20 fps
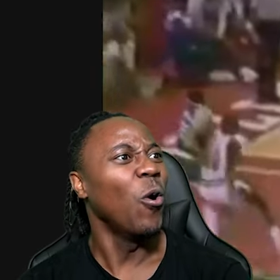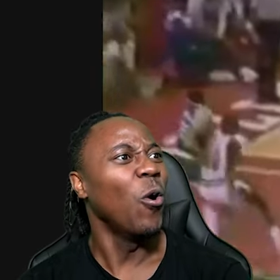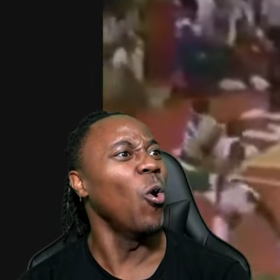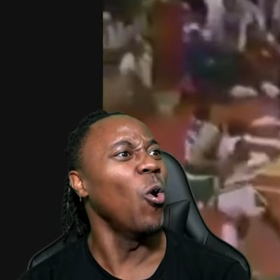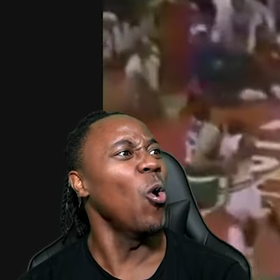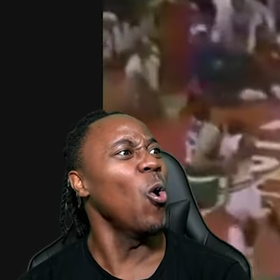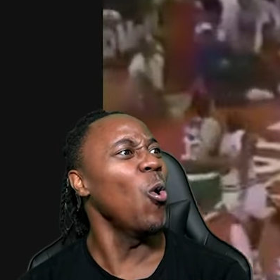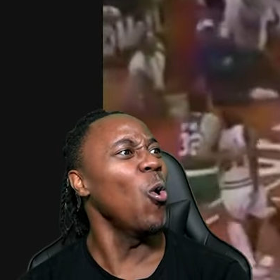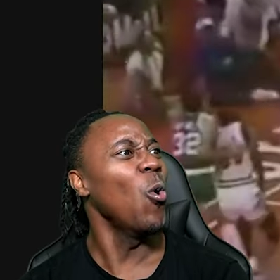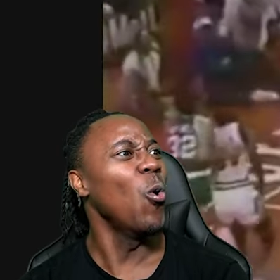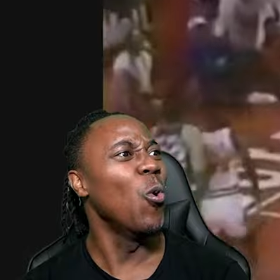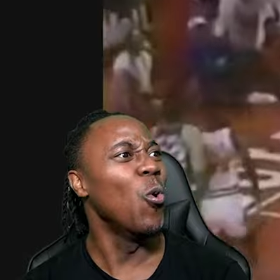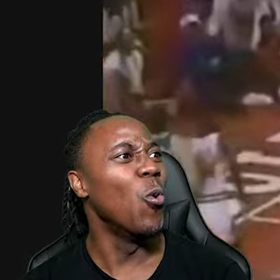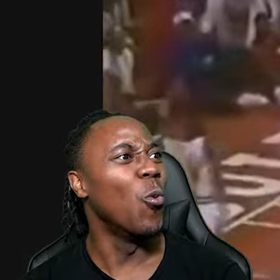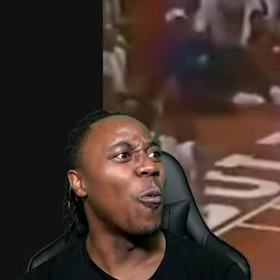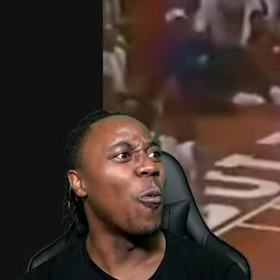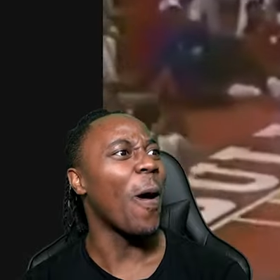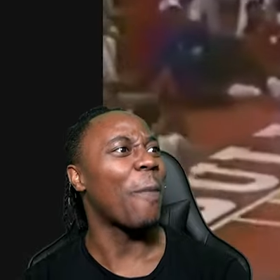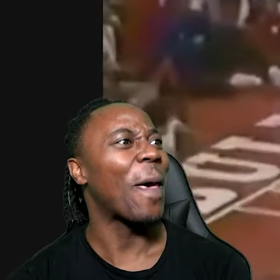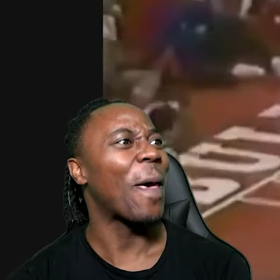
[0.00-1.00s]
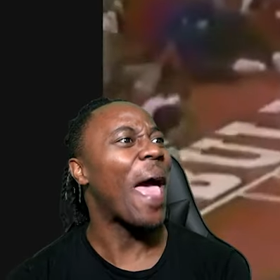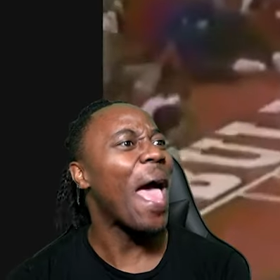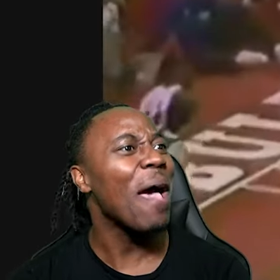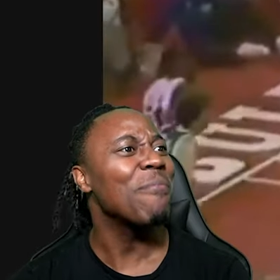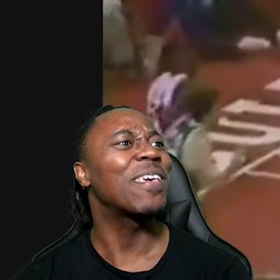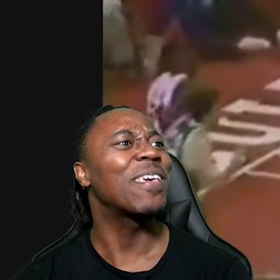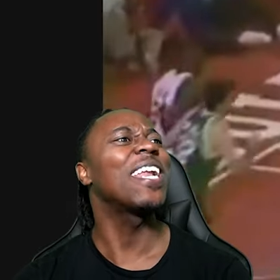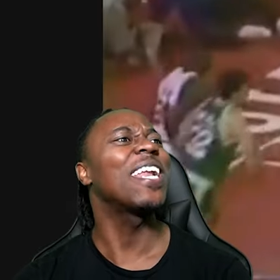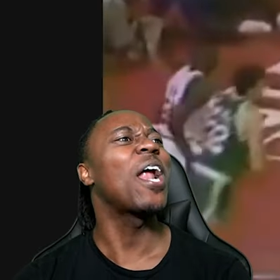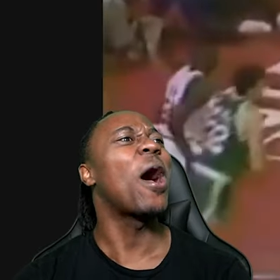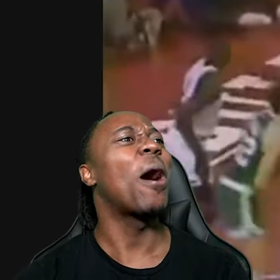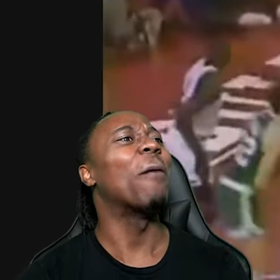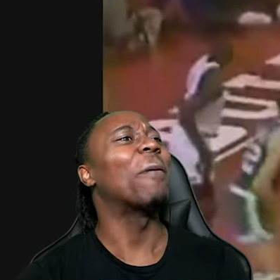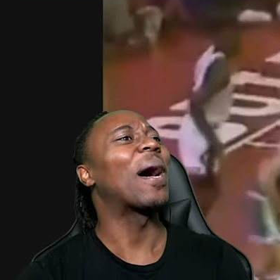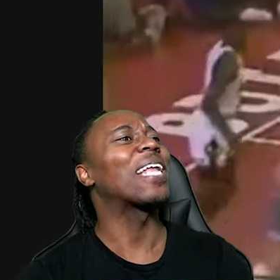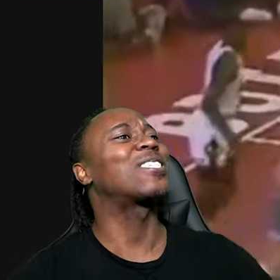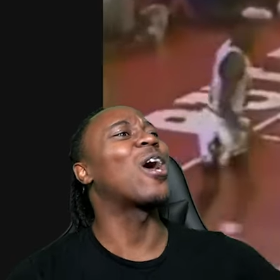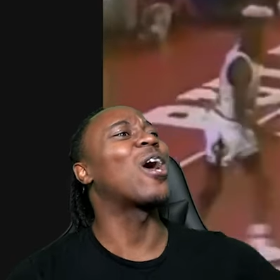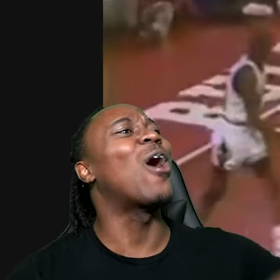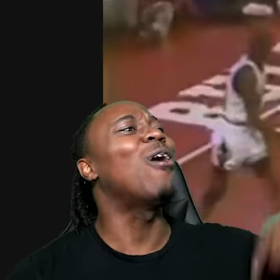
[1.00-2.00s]
Ooh, what happened? Get up. I
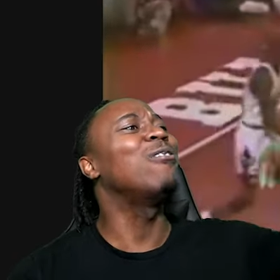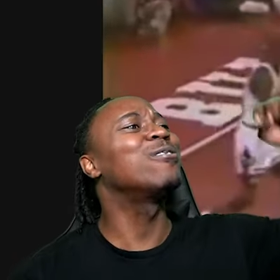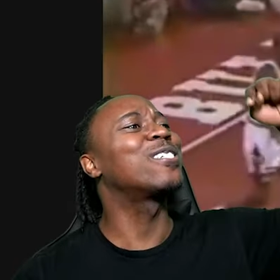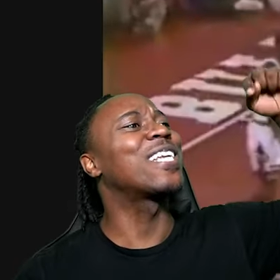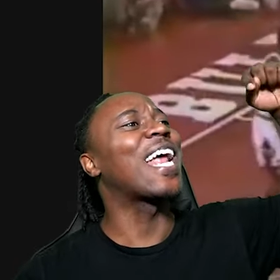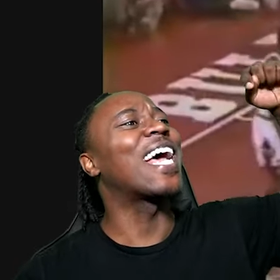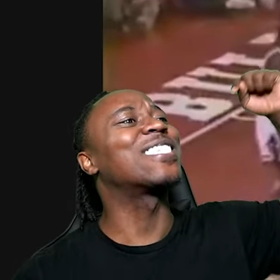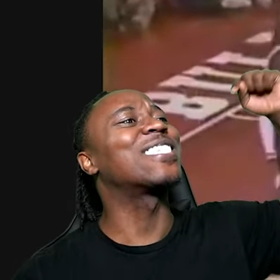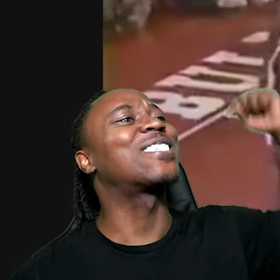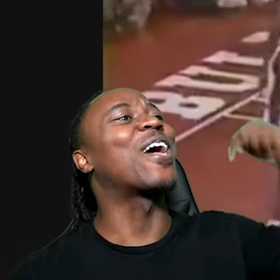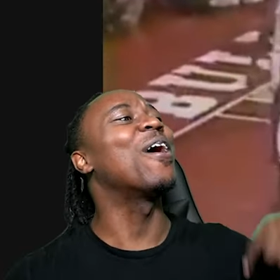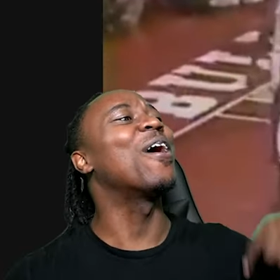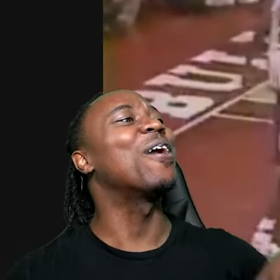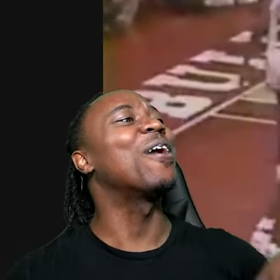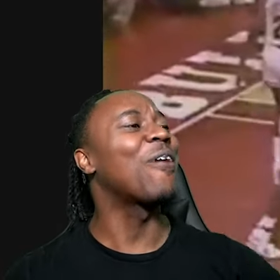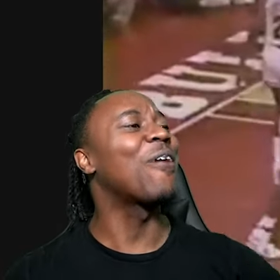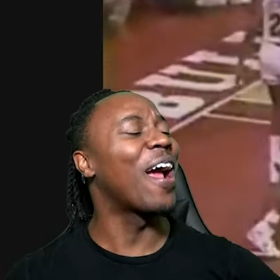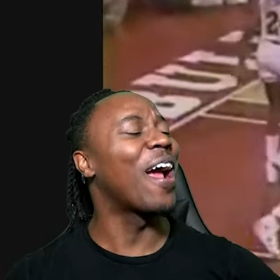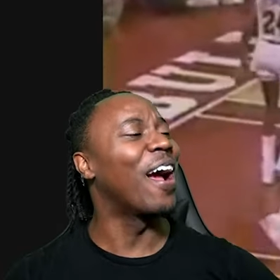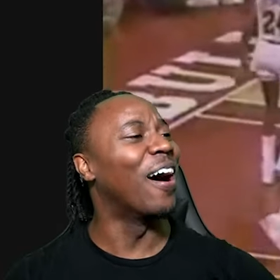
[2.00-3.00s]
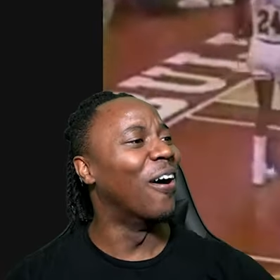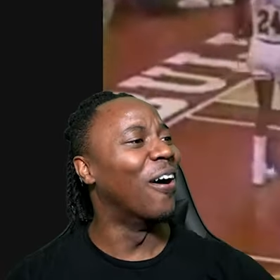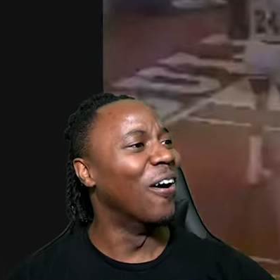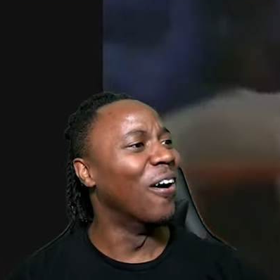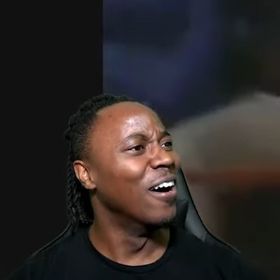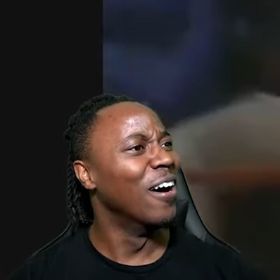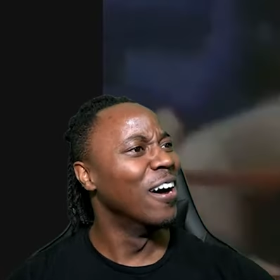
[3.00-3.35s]
told you that turnaround.